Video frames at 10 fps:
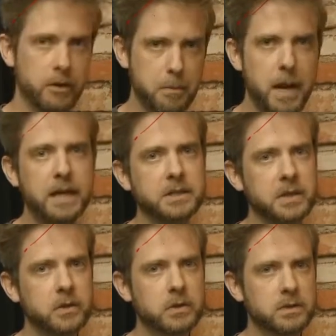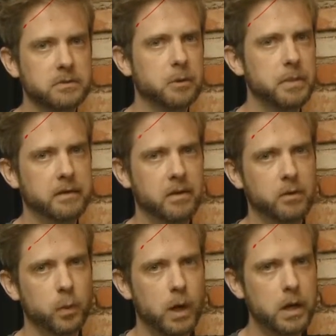The patch notes for
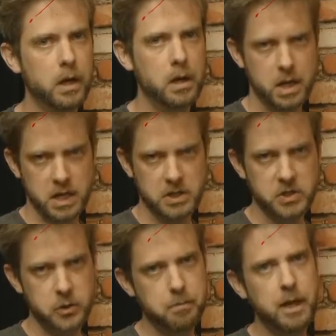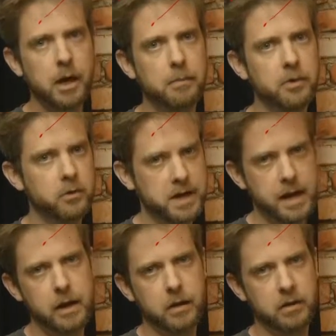PTS1 should be up to
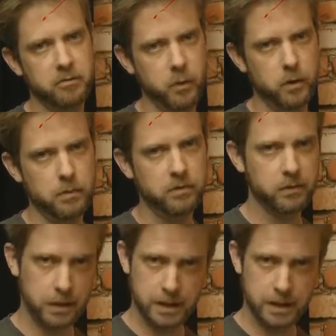date on the forums.